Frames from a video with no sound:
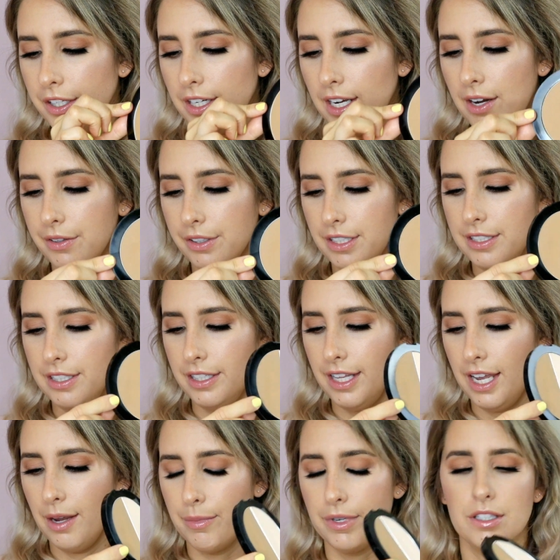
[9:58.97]
You can't really see
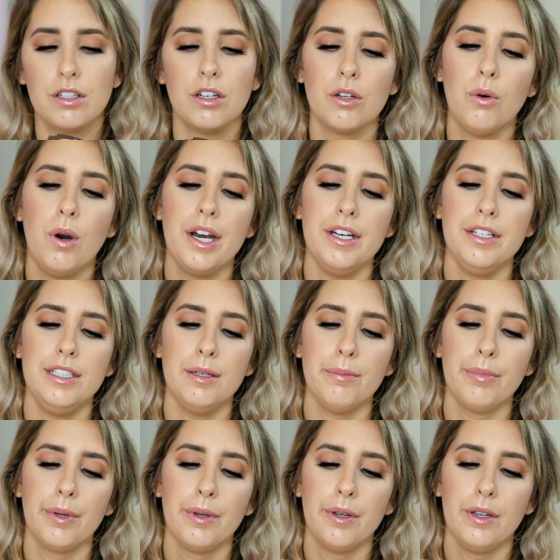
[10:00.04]
there, but it's got quite a dip